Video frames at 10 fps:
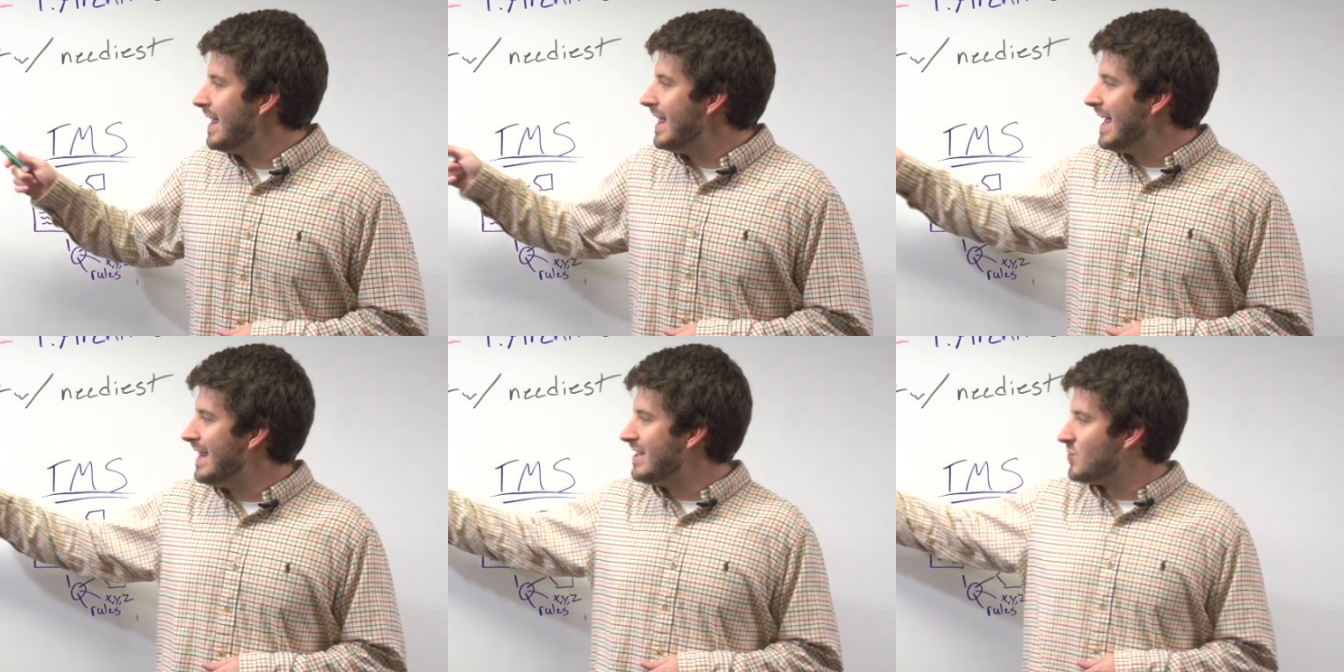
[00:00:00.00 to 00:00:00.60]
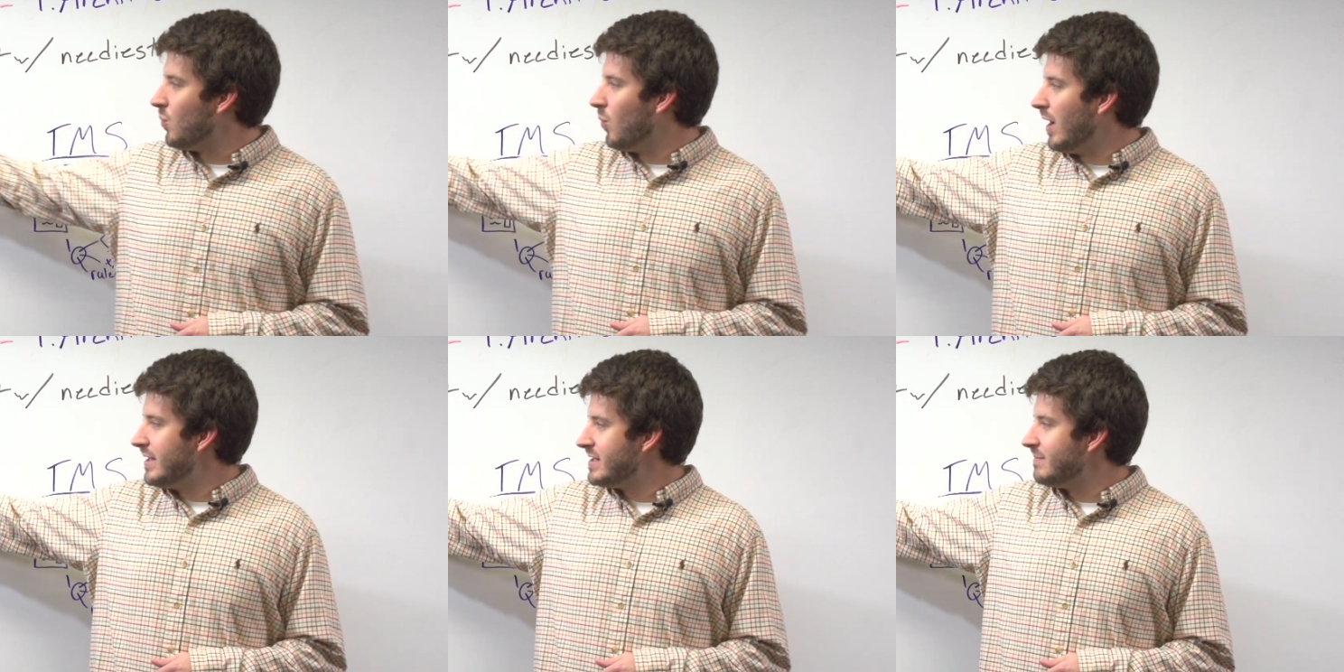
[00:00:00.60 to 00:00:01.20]
And this
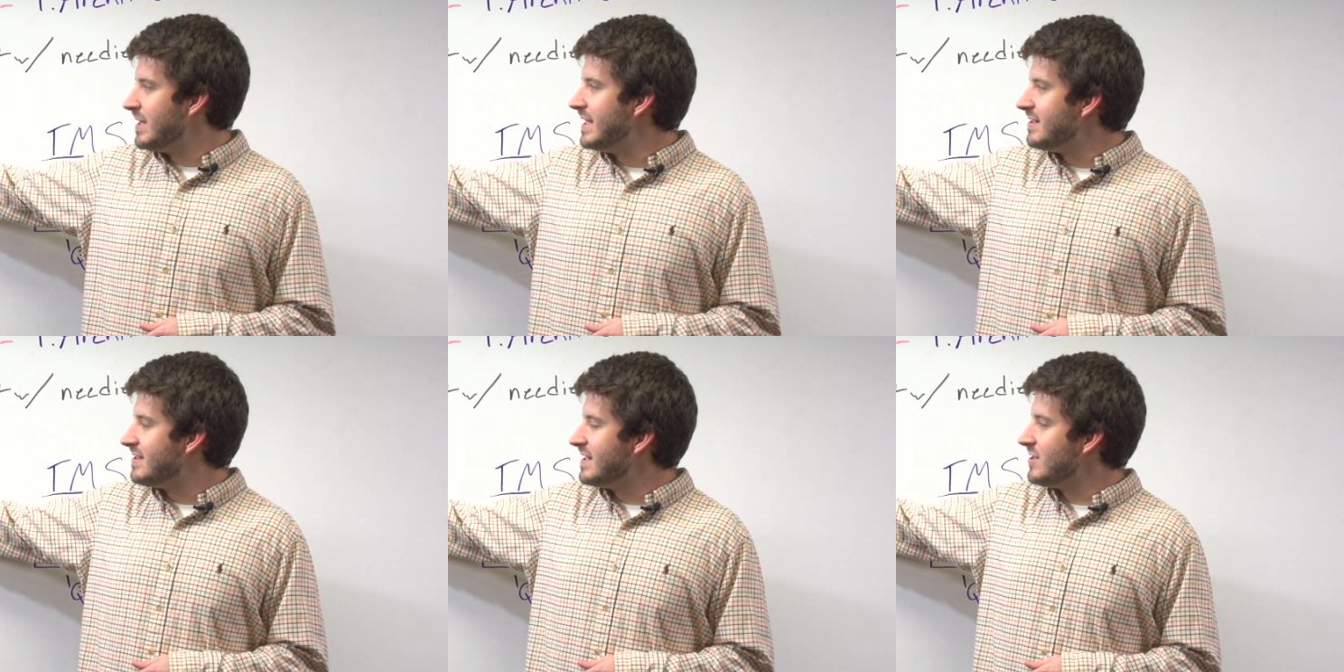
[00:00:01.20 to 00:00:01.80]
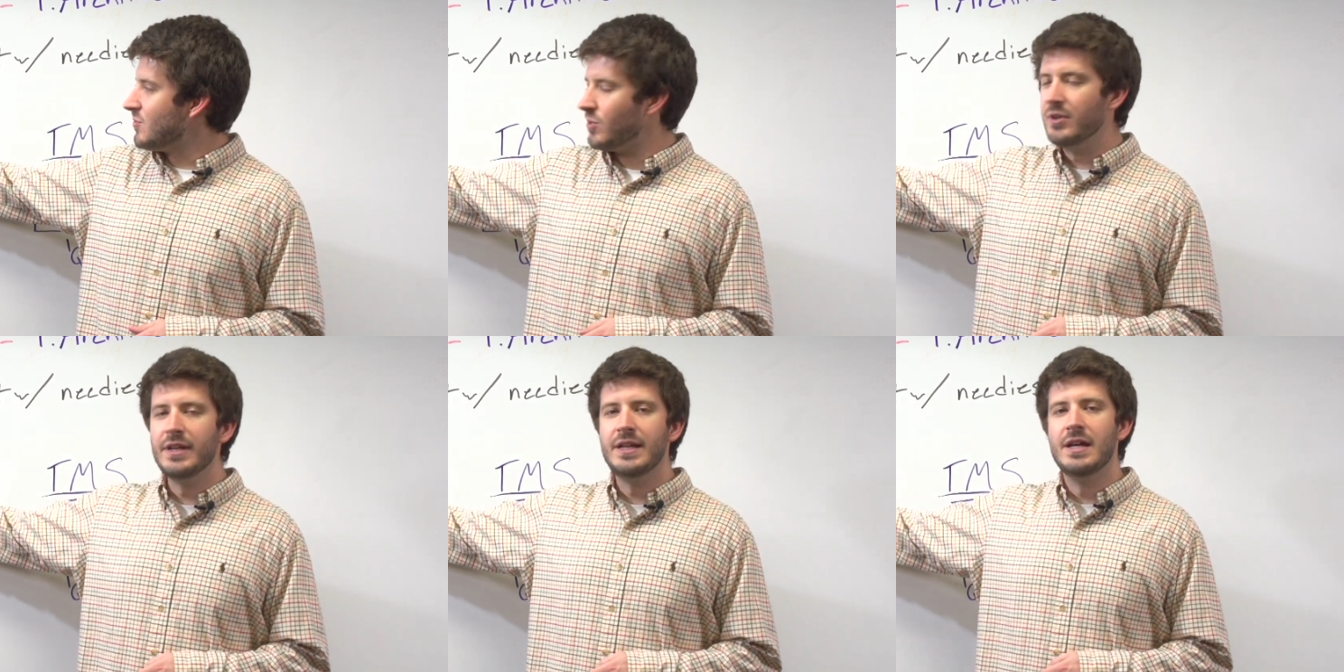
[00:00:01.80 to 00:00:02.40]
what piece is
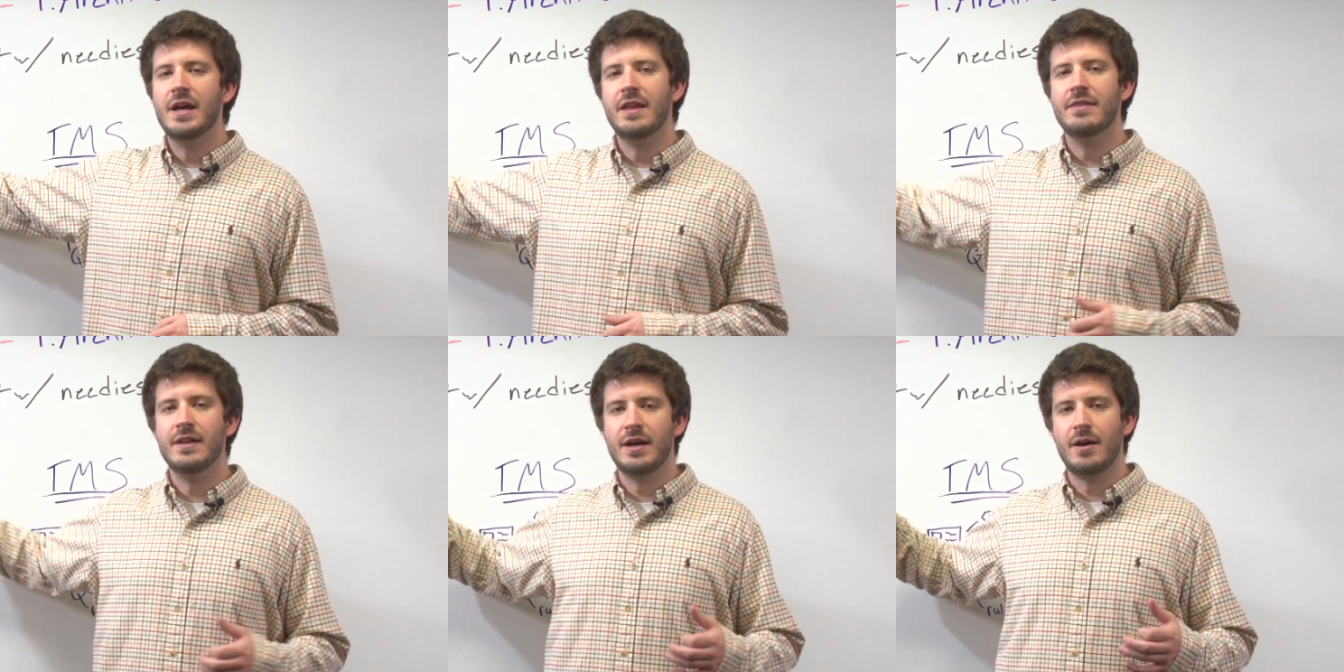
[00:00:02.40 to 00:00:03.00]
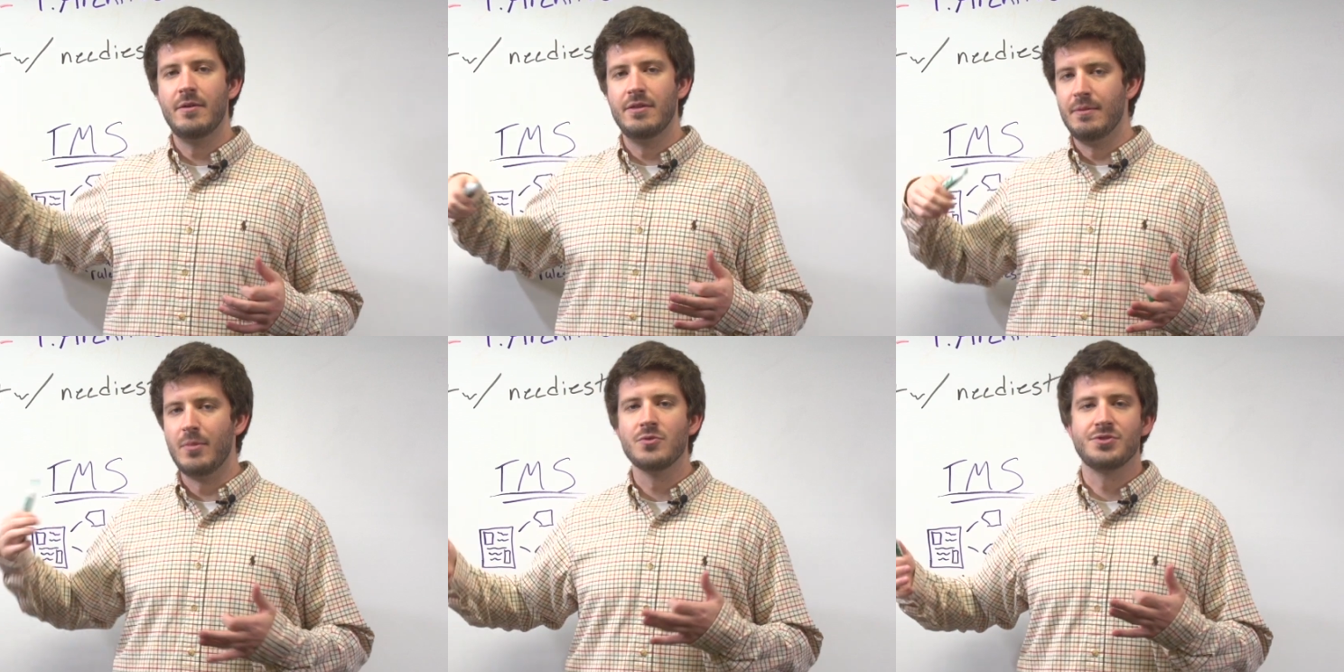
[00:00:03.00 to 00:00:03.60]
really the
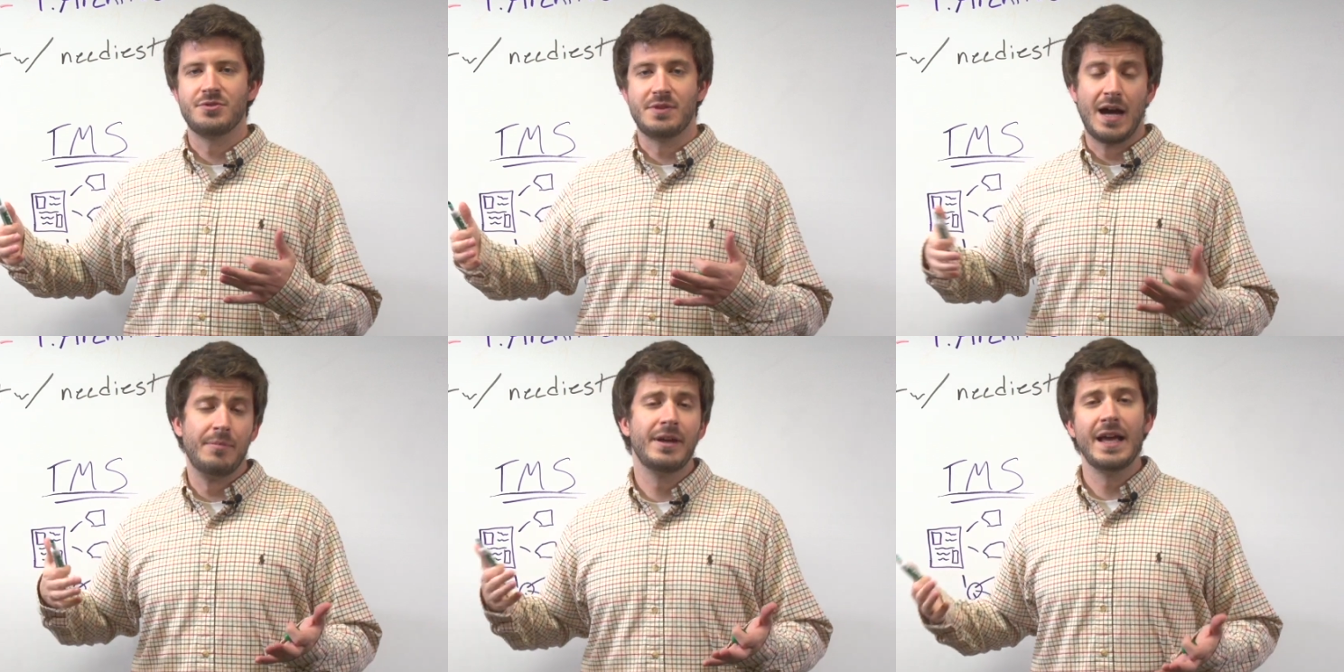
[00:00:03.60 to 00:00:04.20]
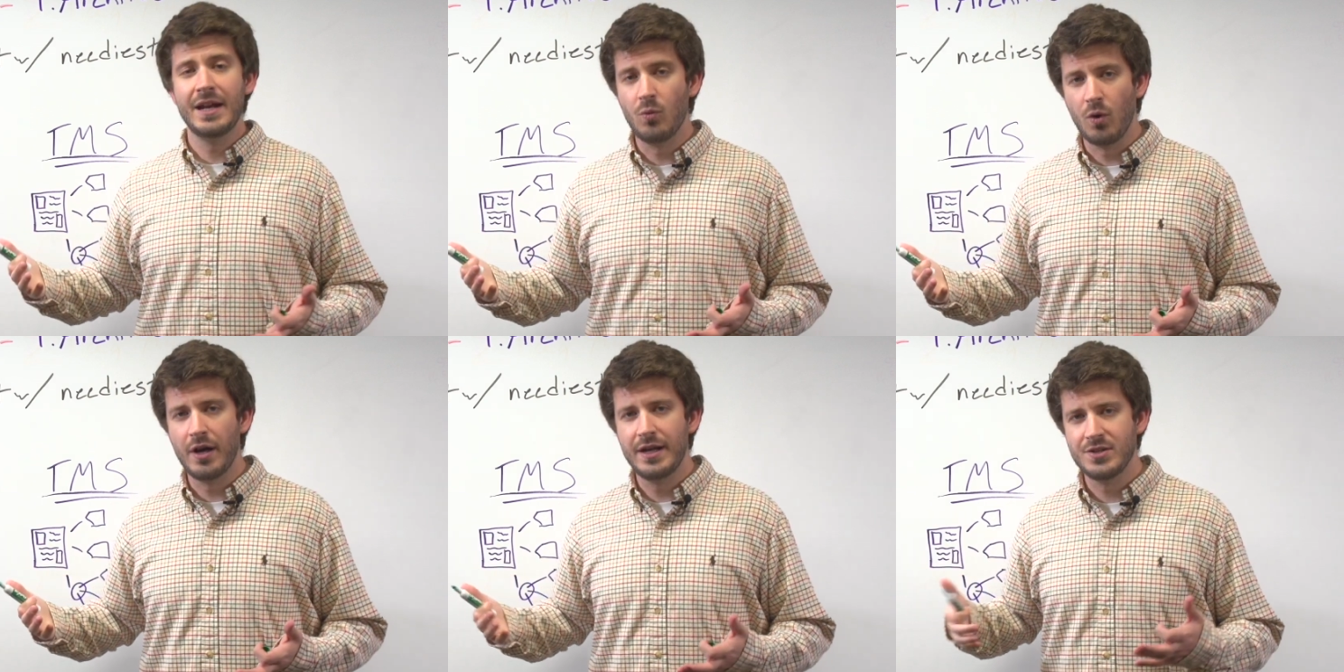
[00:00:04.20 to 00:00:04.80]
most complicated
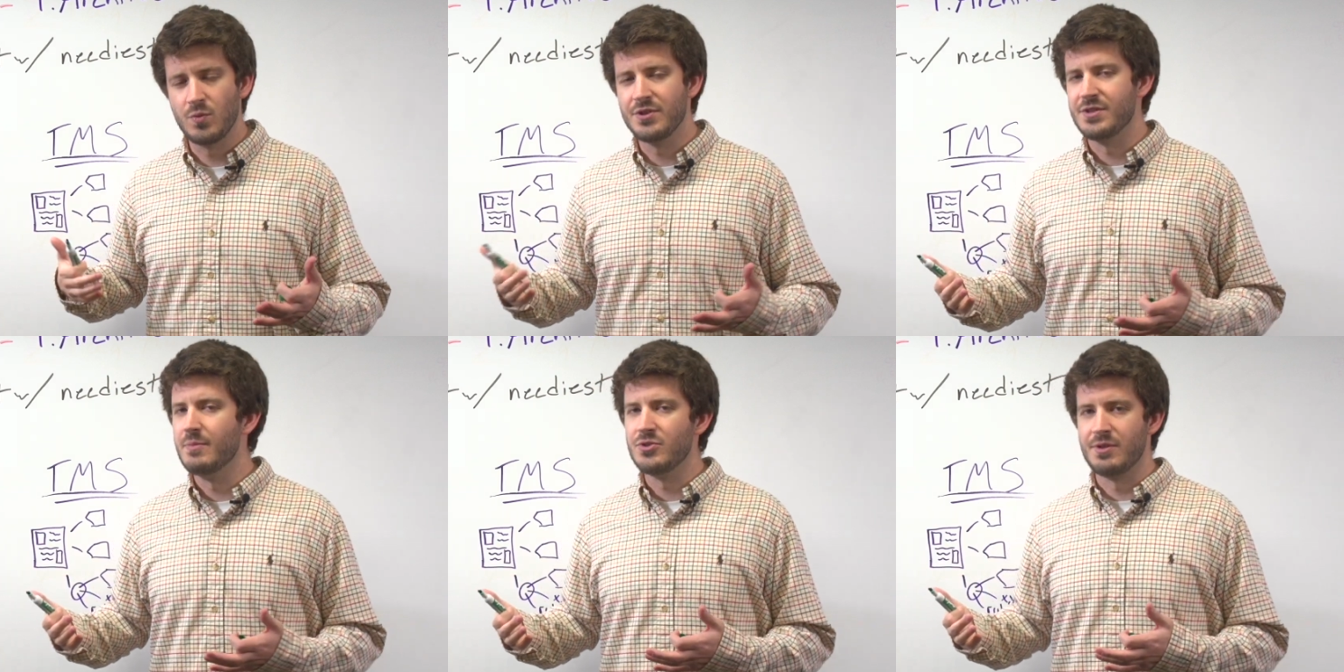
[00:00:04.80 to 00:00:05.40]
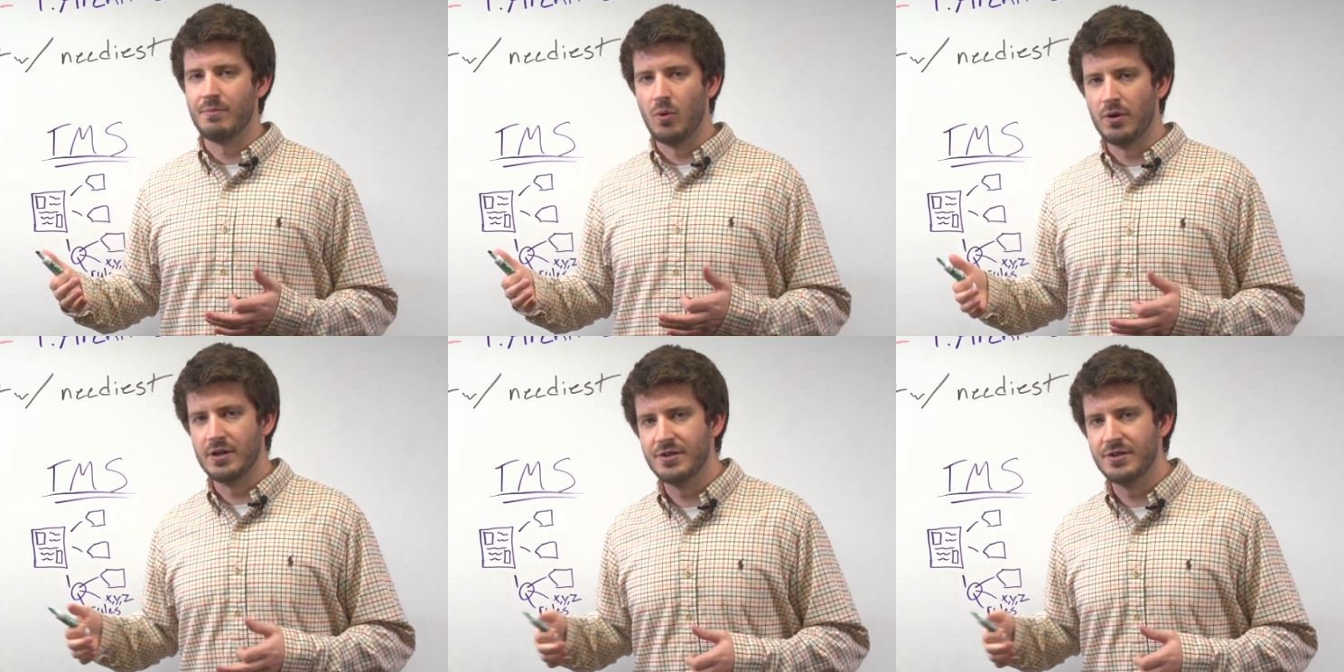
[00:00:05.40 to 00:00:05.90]
one as well as the most important.